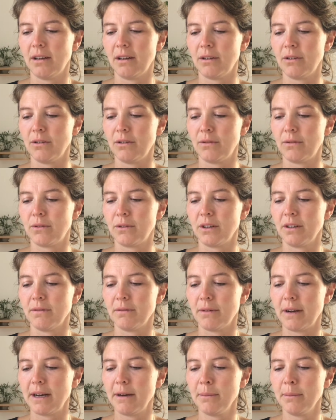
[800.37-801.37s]
good for the
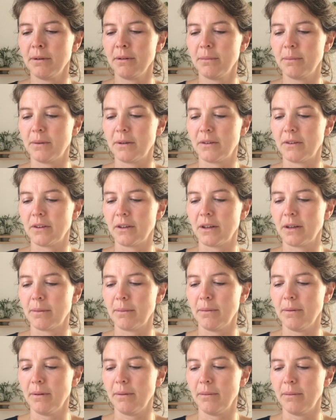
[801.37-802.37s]
environment, but
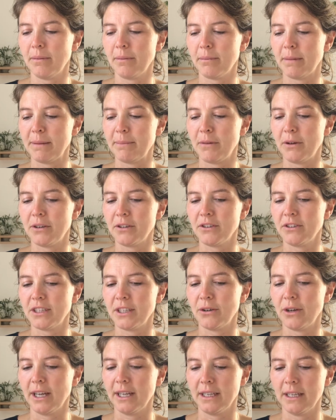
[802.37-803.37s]
my mother
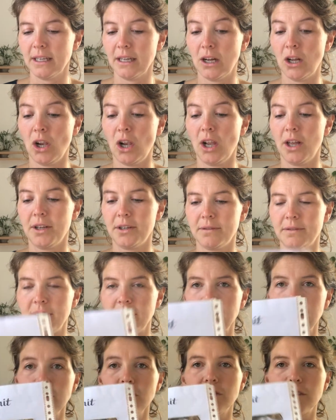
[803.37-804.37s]
still had a lot of
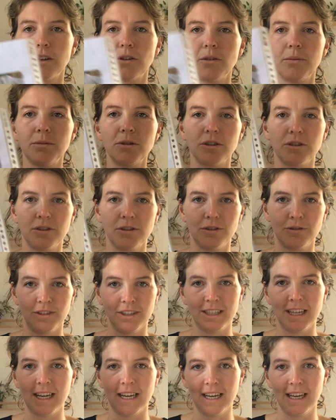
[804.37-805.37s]
these, so I'm just
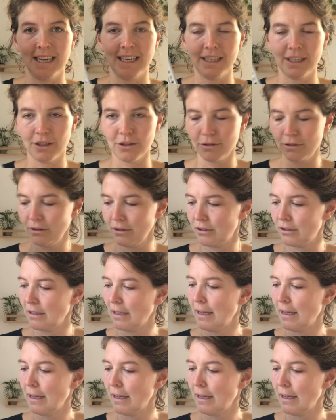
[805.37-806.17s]
recycling those,